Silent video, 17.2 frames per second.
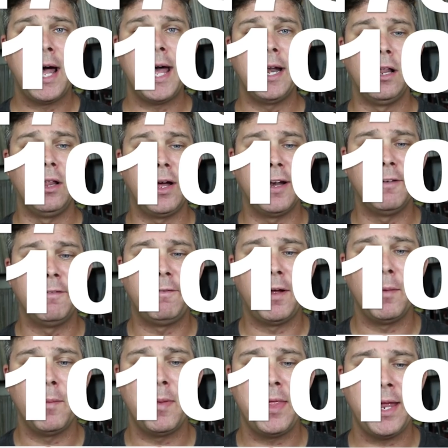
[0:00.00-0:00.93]
I had a lot of
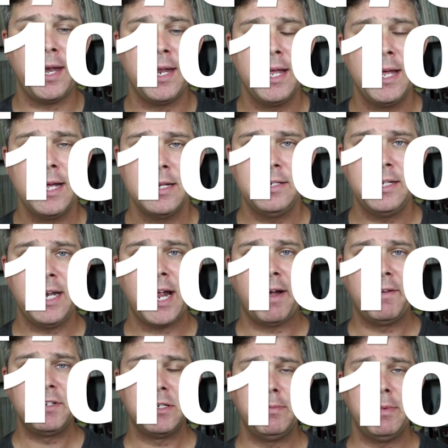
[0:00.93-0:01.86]
fun with it. Did
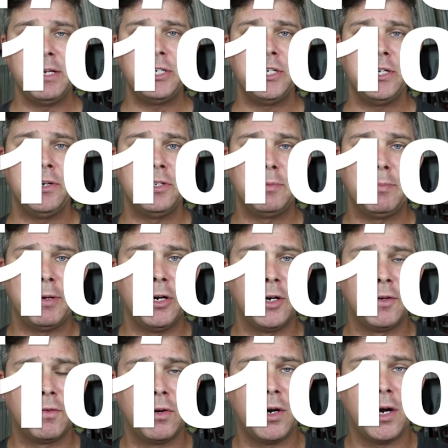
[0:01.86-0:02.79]
have some issues, but
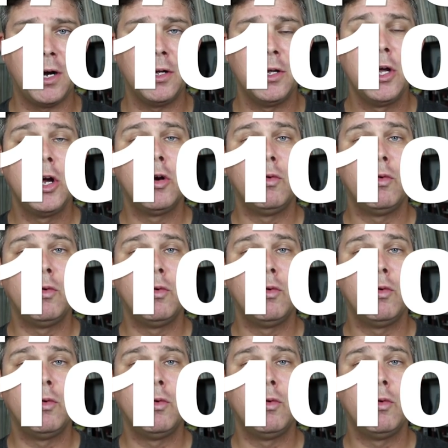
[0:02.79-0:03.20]
overall,